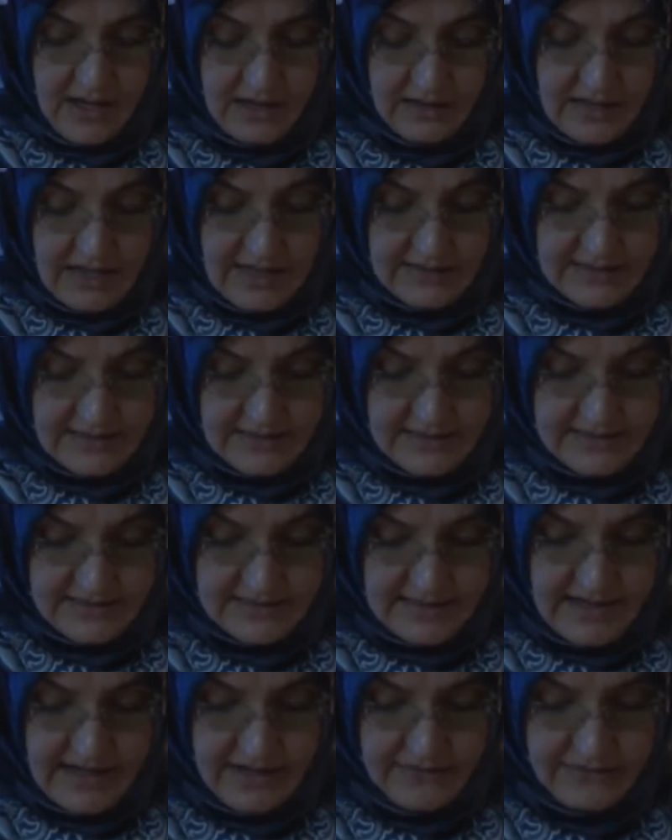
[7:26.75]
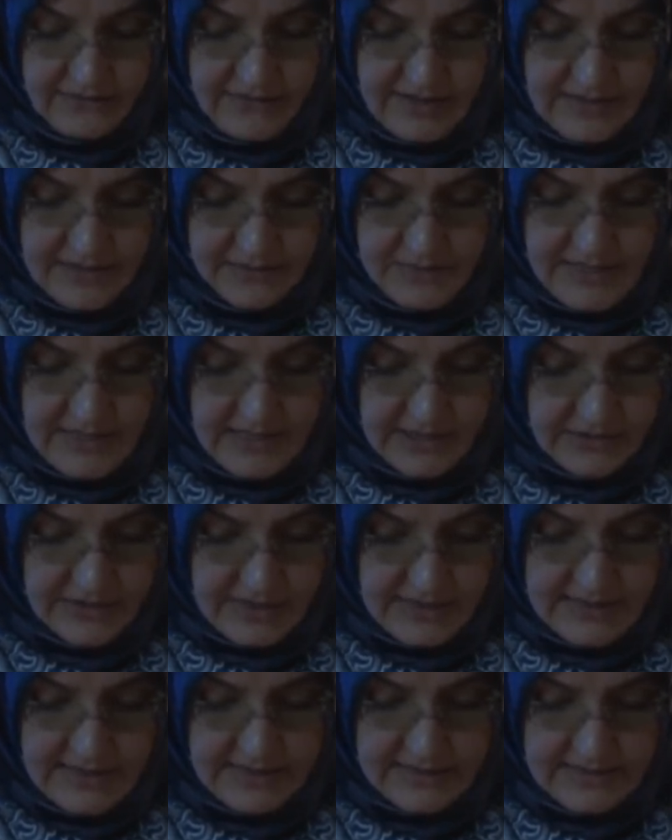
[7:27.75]
Gandhi's life had been a
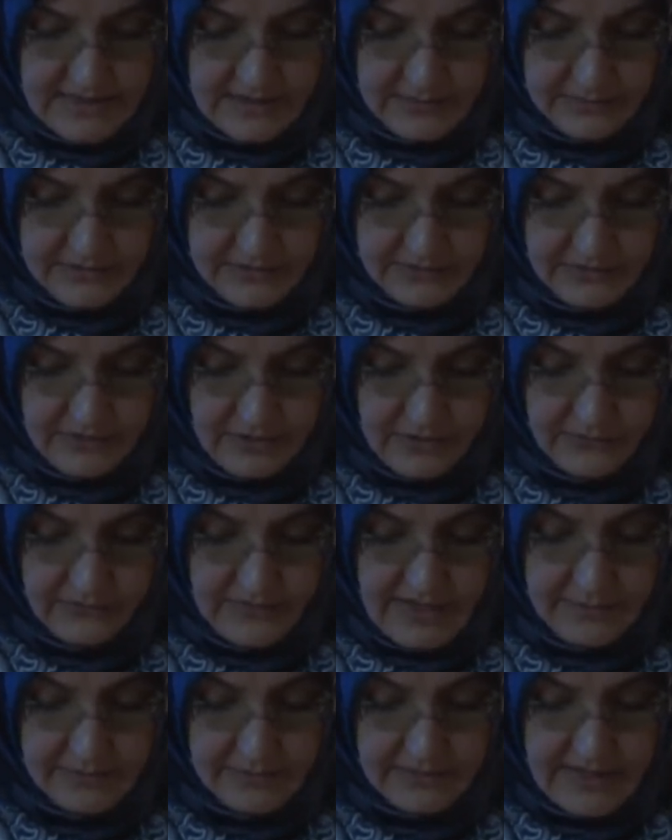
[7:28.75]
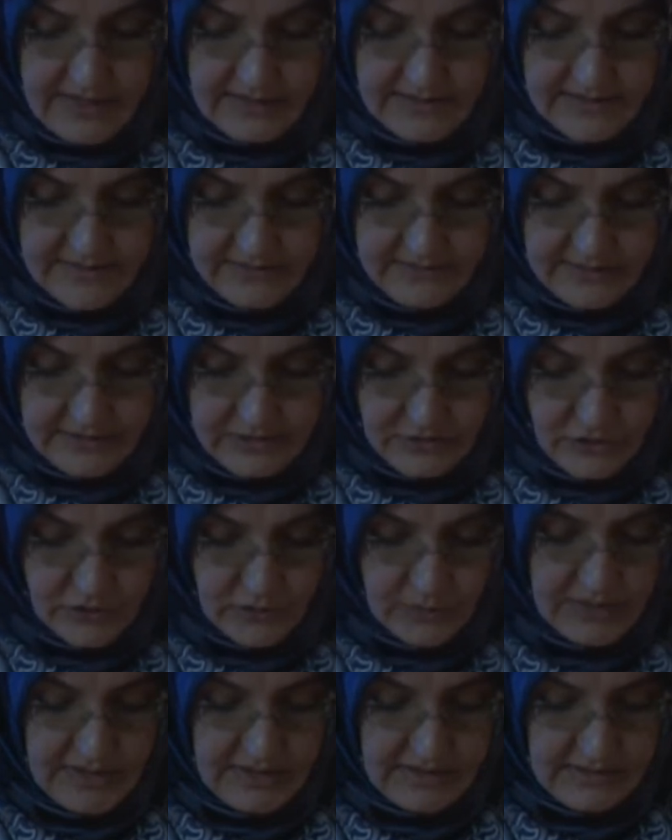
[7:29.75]
great example of applied civil
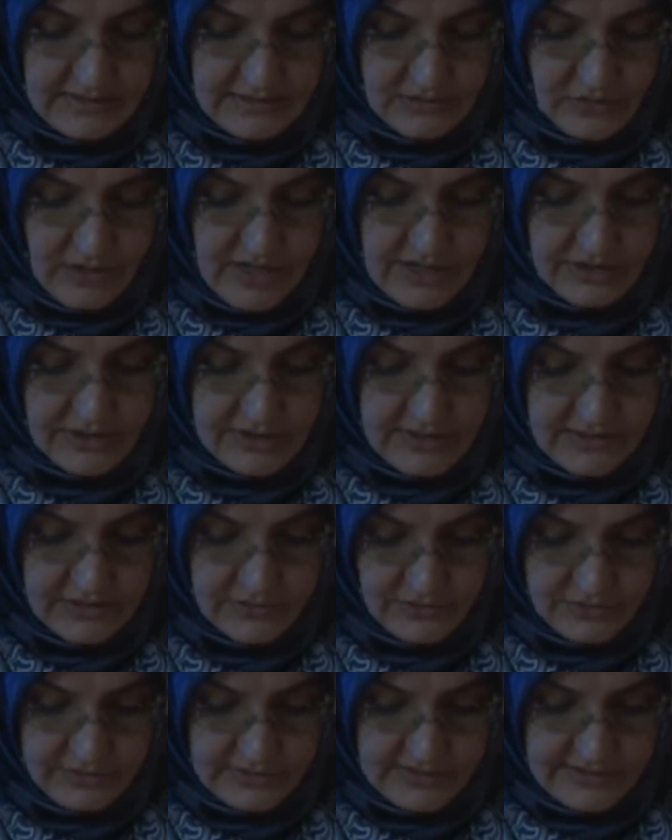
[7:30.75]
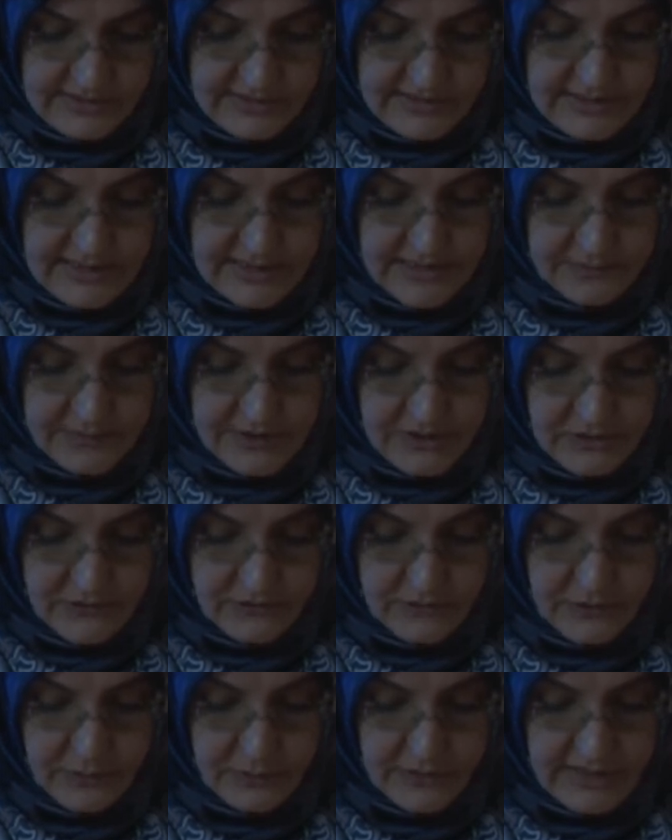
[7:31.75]
disobedience to unjust rulers. His
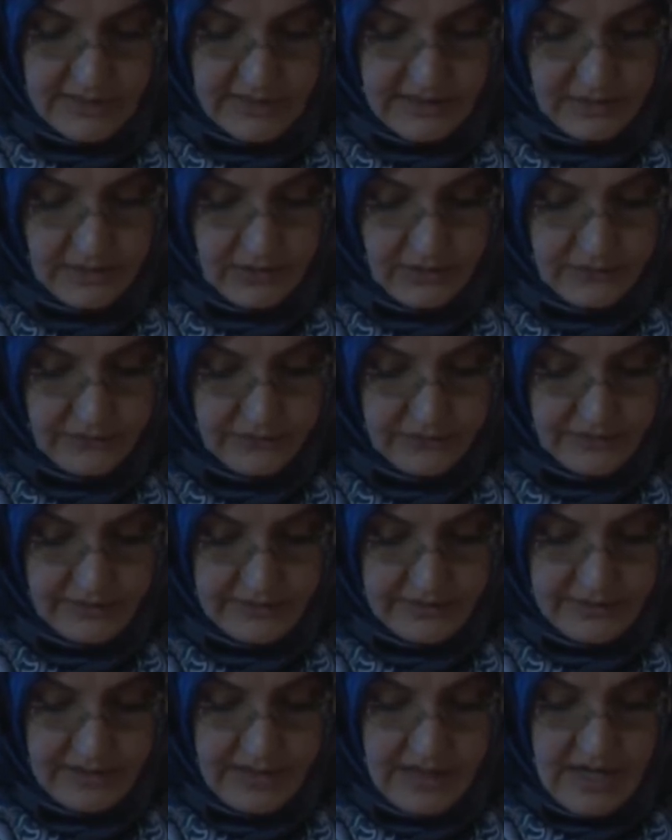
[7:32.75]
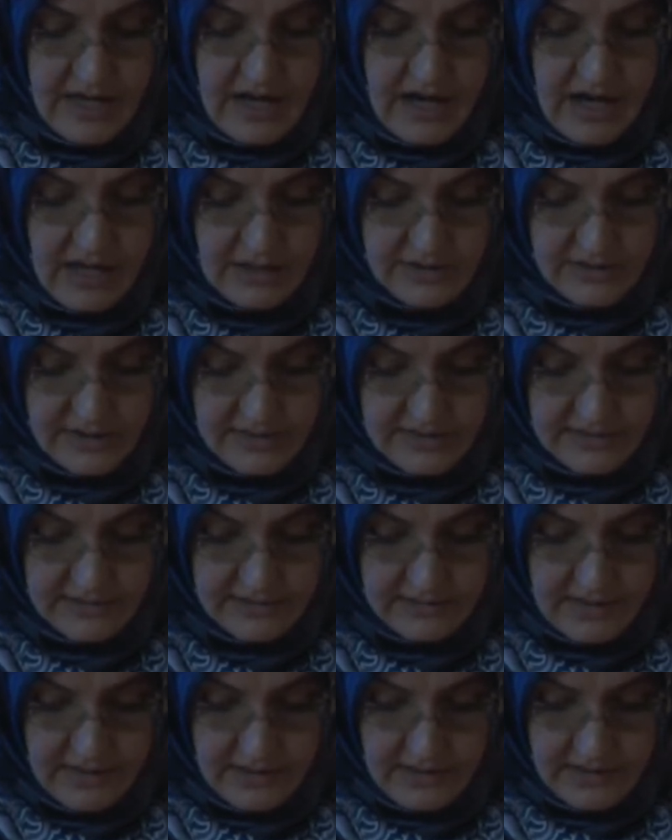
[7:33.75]
peaceful breaking of the
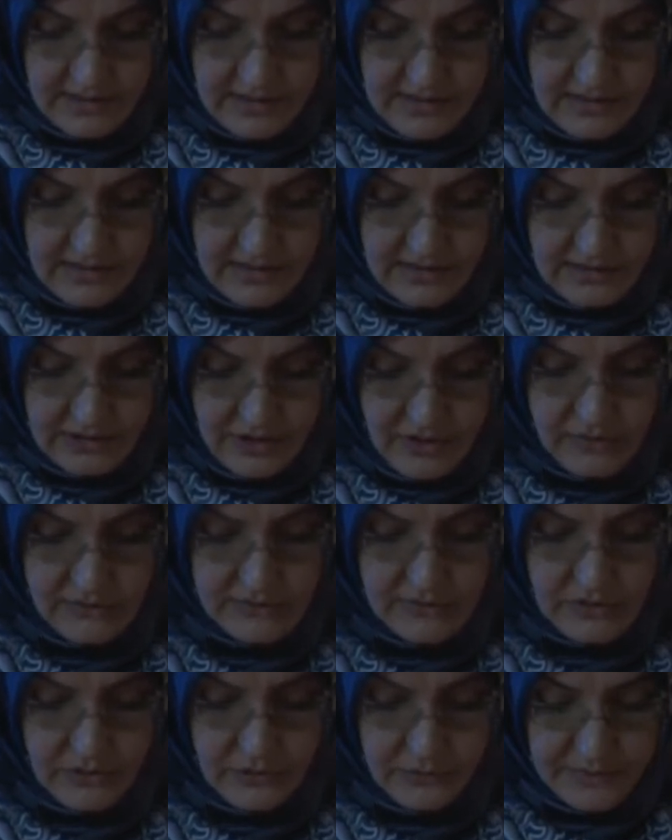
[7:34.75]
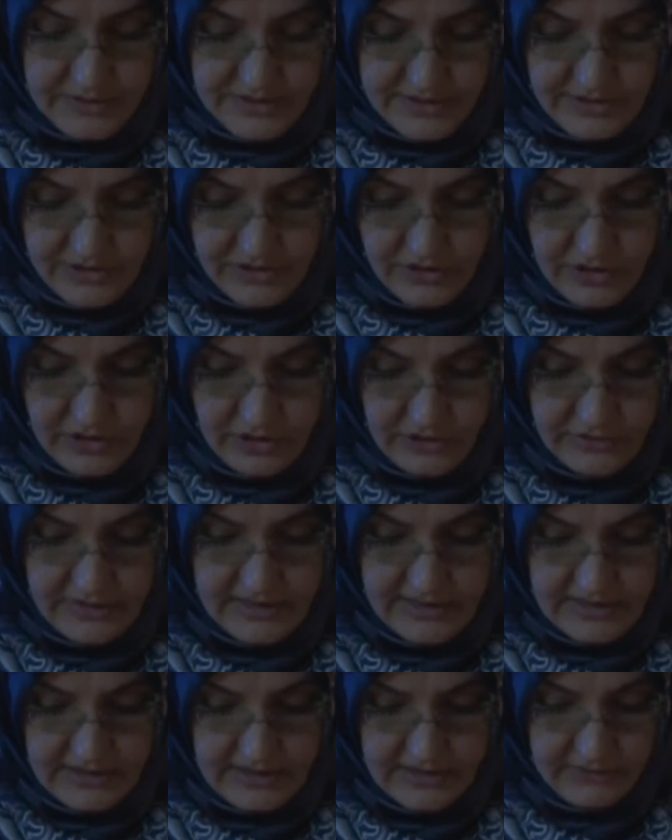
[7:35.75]
unjust laws of British
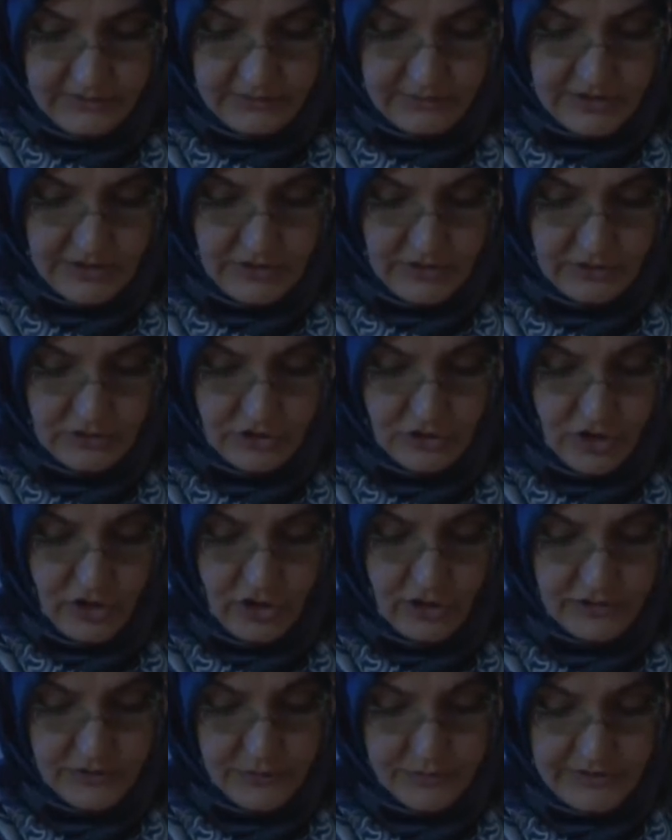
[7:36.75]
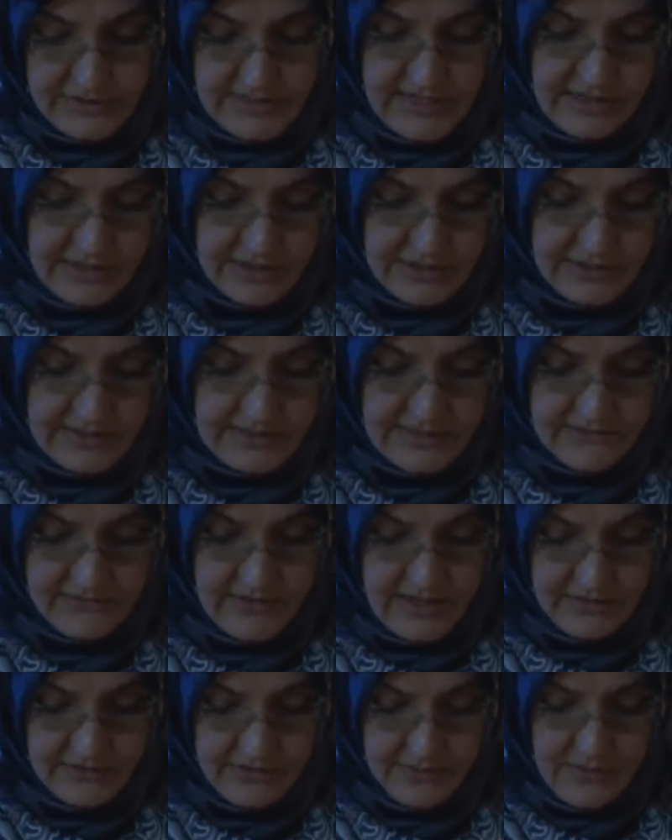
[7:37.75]
colonial government on salt production is
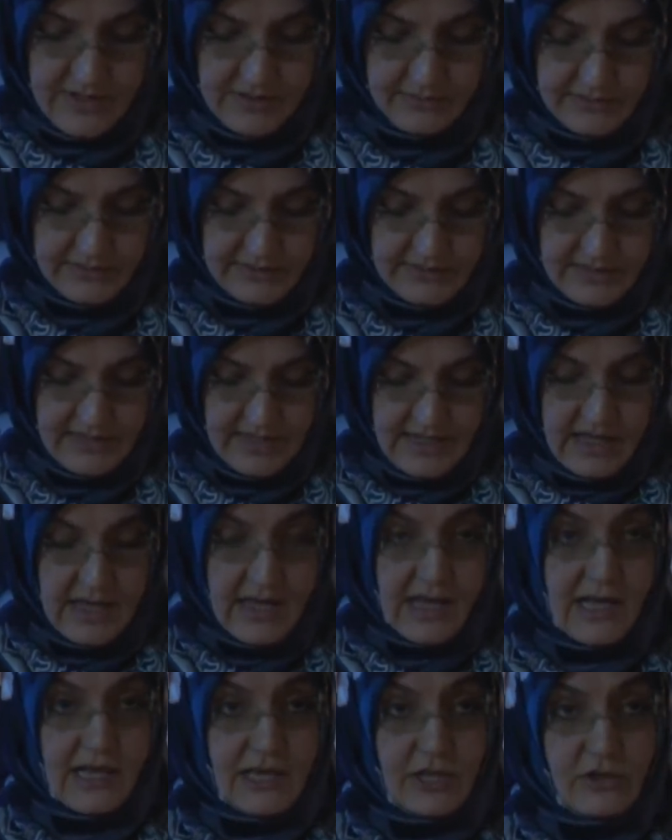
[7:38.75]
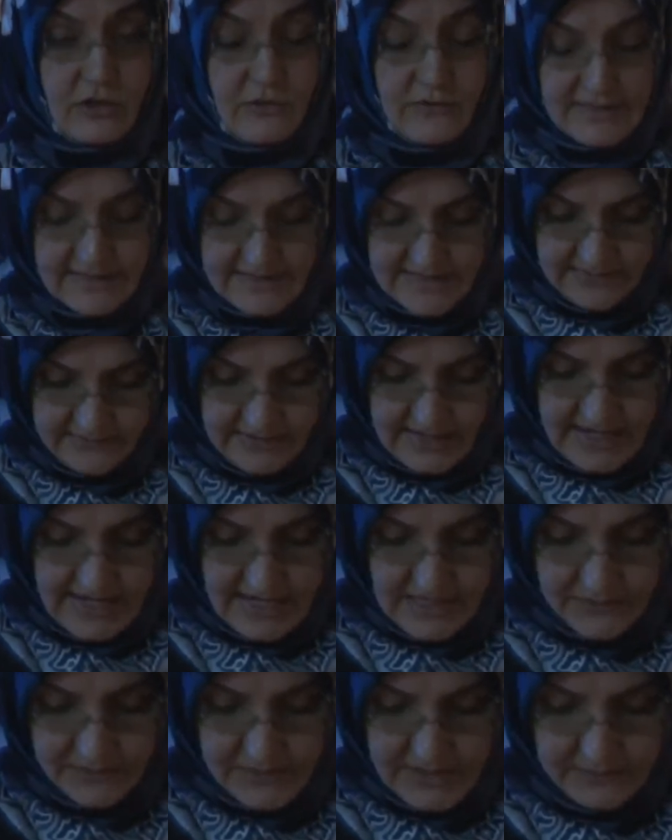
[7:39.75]
well remembered. Along with
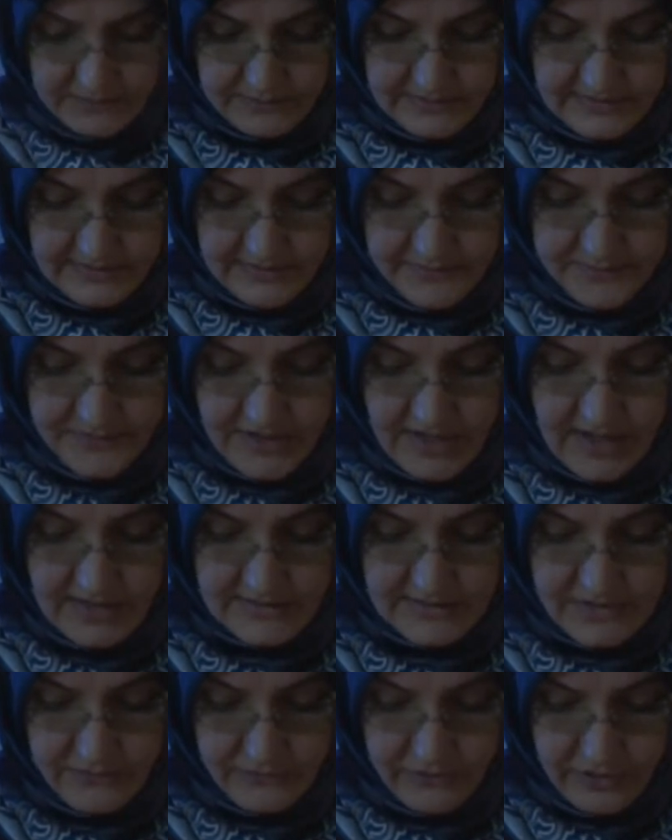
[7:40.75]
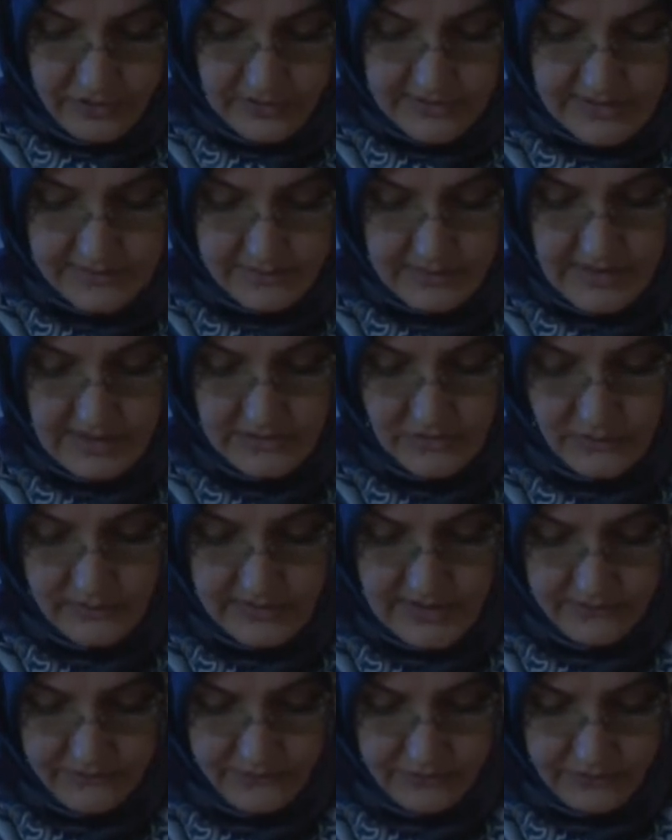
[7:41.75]
78 people, Gandhi walked about
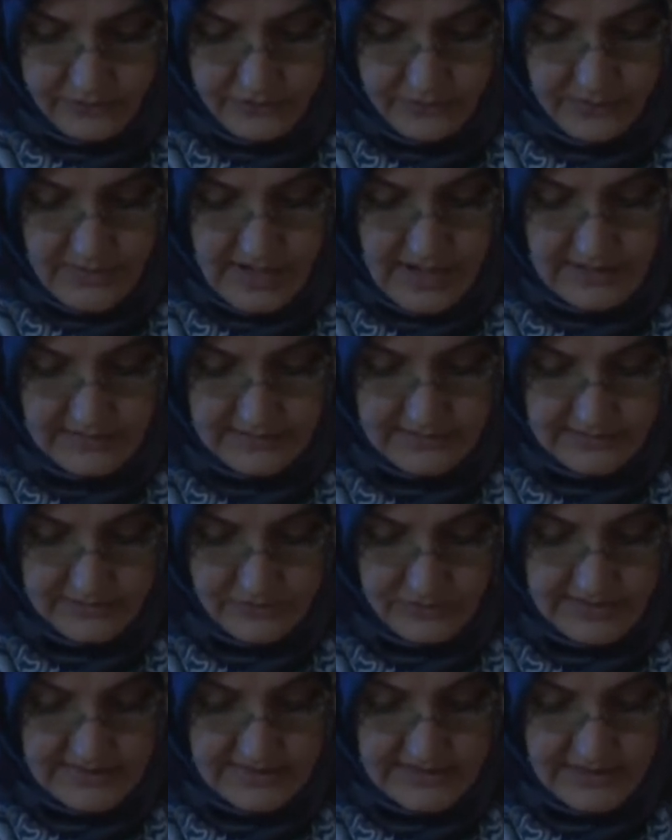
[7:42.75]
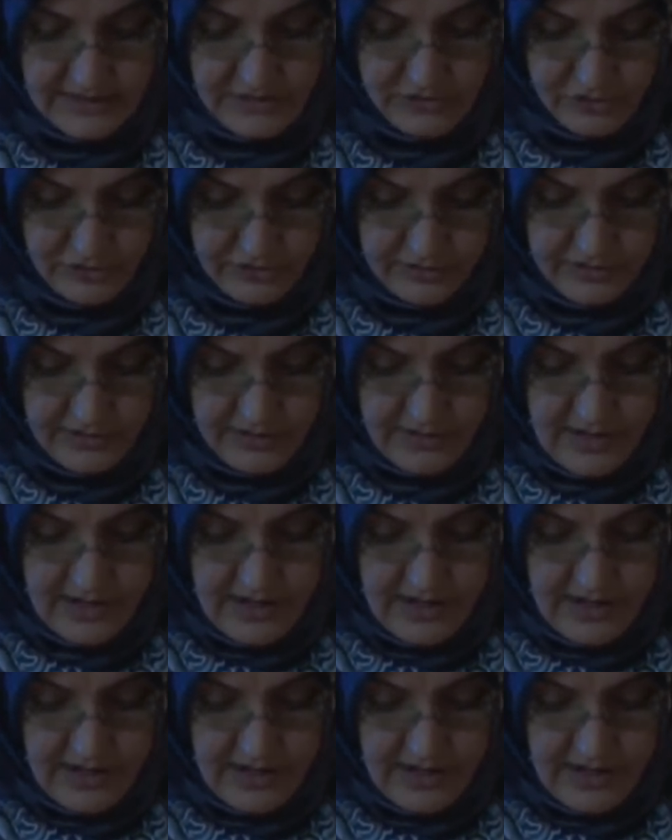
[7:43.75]
24 miles to a seashore